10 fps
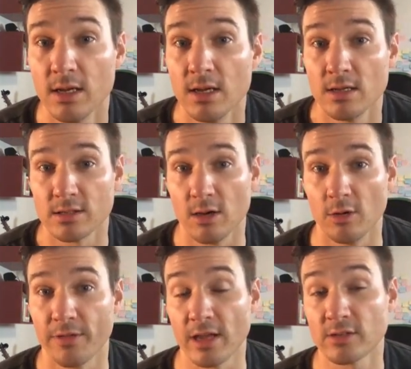
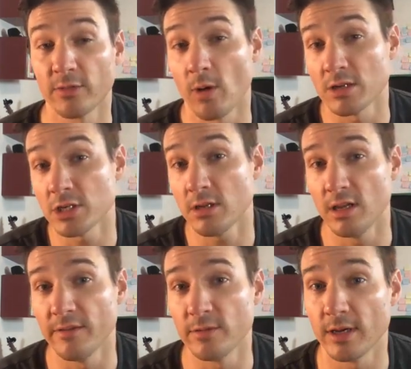So thanks for watching.
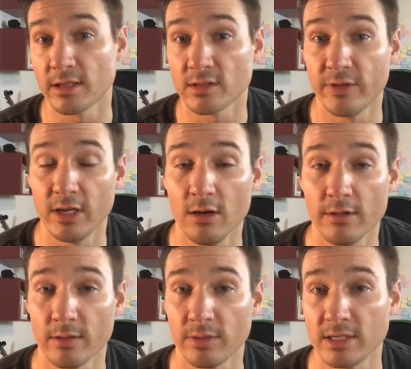If you like this video,
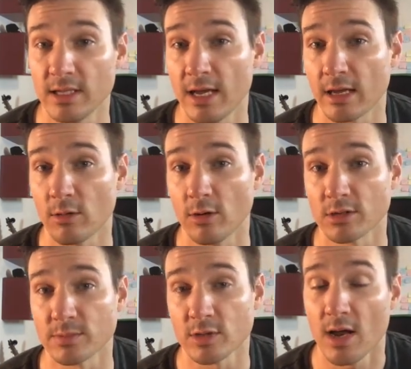then please like or
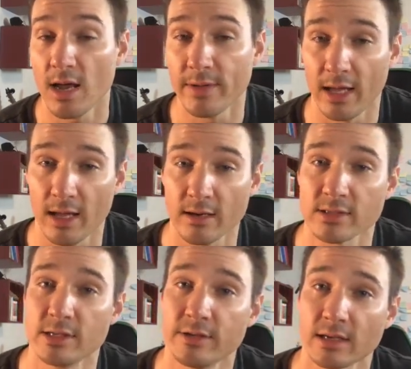subscribe, and I'll
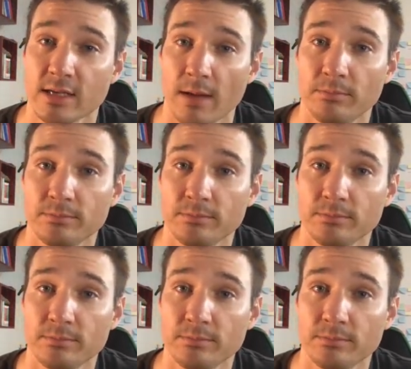see you next time.